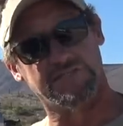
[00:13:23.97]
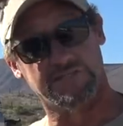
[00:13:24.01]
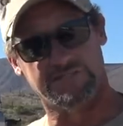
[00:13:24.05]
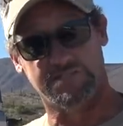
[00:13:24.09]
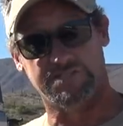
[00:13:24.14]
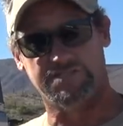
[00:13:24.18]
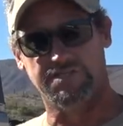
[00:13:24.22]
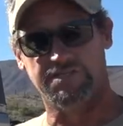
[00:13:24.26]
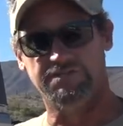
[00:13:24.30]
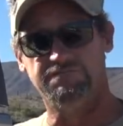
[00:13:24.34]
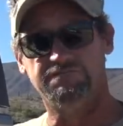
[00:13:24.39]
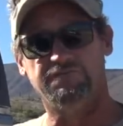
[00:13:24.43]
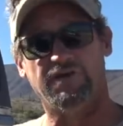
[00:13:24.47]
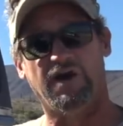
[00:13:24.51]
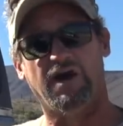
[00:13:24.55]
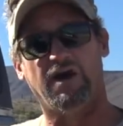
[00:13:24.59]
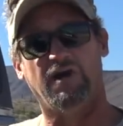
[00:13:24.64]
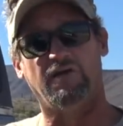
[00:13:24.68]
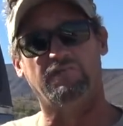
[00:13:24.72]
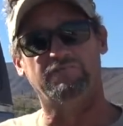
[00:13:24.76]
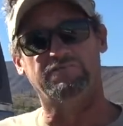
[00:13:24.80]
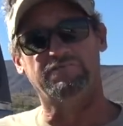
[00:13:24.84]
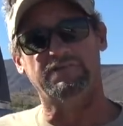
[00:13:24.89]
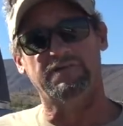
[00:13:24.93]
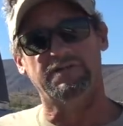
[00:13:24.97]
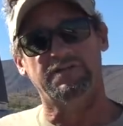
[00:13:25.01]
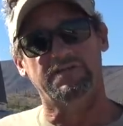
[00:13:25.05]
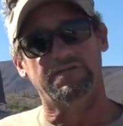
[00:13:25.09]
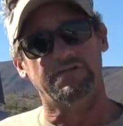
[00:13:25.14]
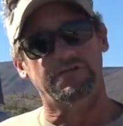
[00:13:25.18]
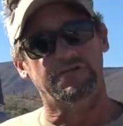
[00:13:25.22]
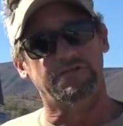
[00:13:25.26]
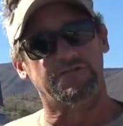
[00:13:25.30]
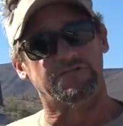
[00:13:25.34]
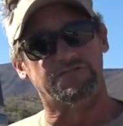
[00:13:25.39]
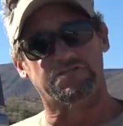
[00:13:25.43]
16 valve,
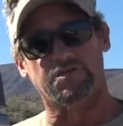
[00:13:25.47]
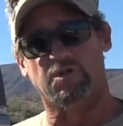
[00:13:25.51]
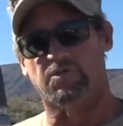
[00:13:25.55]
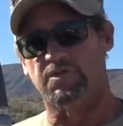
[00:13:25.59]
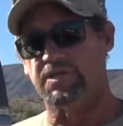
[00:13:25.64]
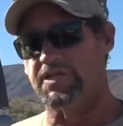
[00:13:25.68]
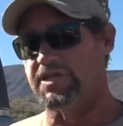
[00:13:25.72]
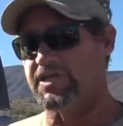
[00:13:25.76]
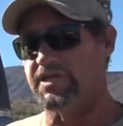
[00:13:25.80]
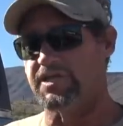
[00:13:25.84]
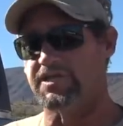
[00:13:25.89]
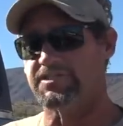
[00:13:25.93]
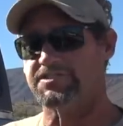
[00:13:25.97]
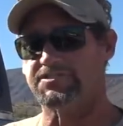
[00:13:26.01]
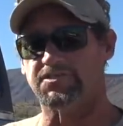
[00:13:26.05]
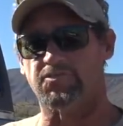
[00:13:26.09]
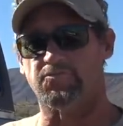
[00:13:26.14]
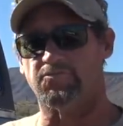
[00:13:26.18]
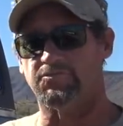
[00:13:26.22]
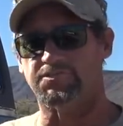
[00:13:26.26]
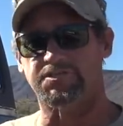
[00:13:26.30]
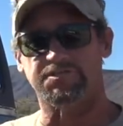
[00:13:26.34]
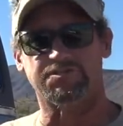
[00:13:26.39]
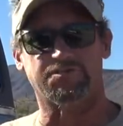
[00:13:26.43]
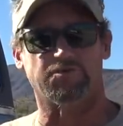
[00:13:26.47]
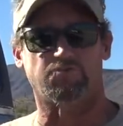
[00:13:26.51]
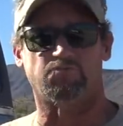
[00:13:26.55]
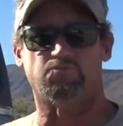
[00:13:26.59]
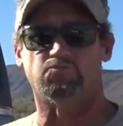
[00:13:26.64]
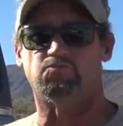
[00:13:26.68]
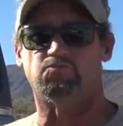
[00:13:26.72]
so it's just a